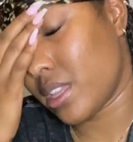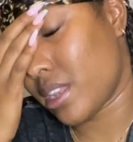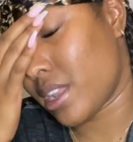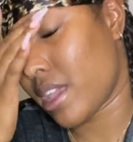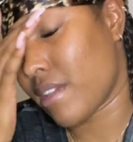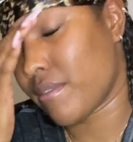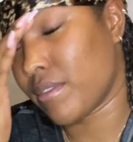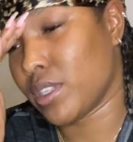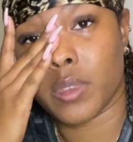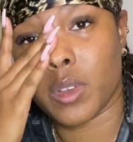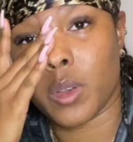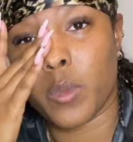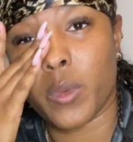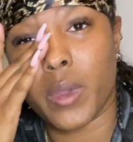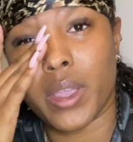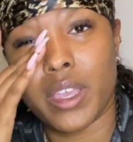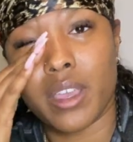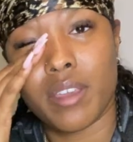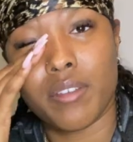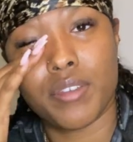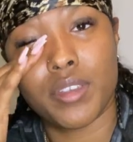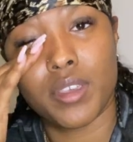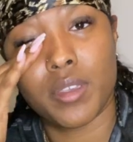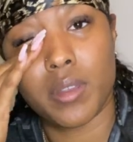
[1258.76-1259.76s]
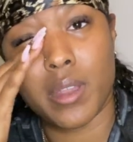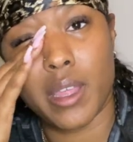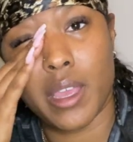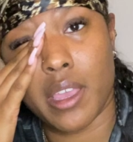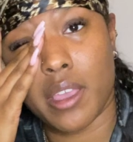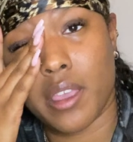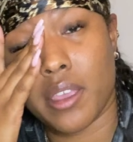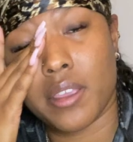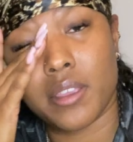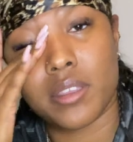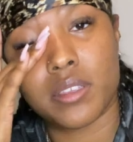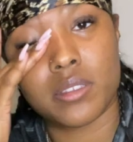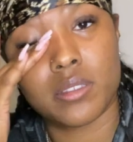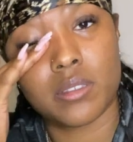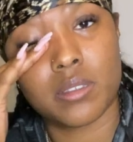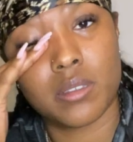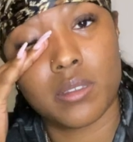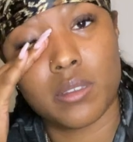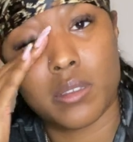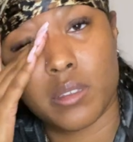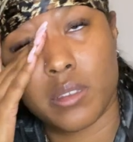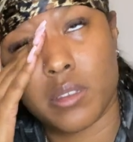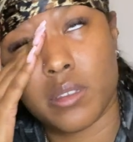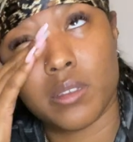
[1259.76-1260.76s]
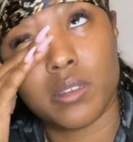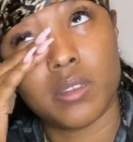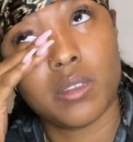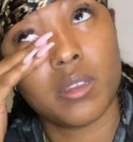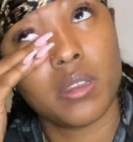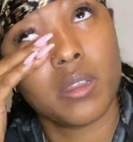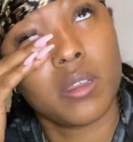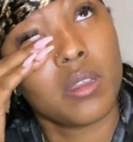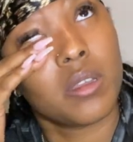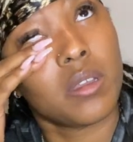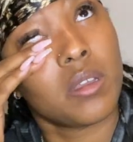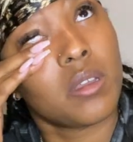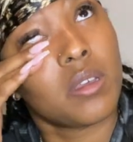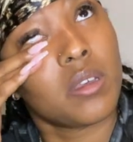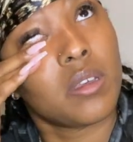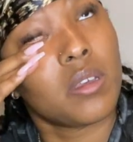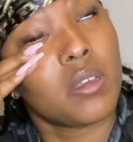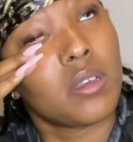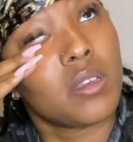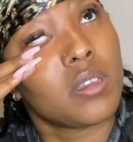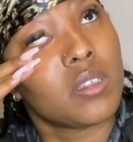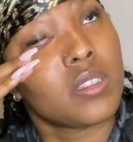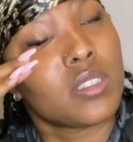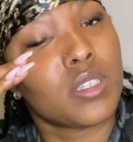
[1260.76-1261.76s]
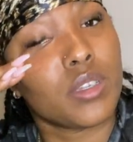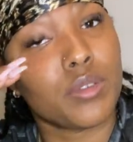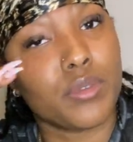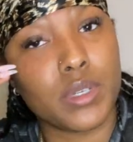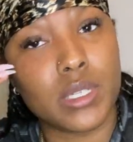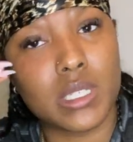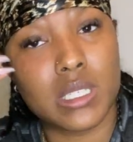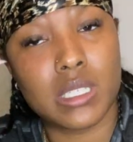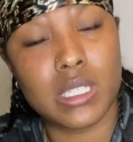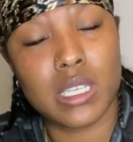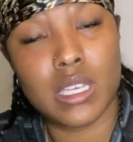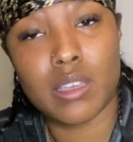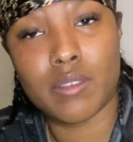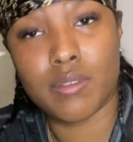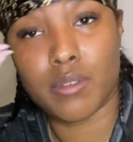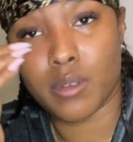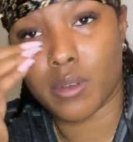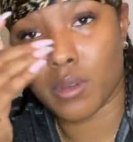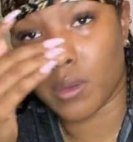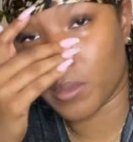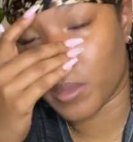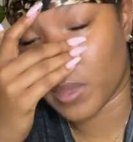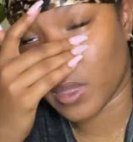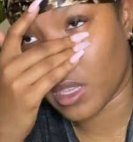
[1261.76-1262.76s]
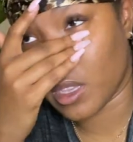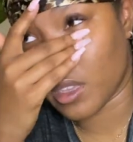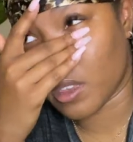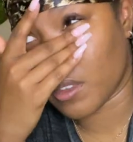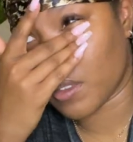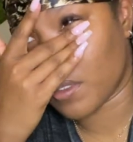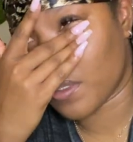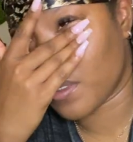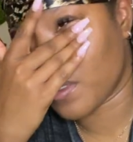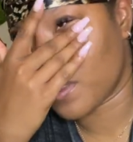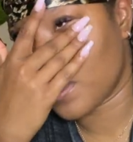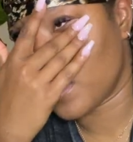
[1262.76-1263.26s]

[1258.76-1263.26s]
having to wait a few days to receive them if,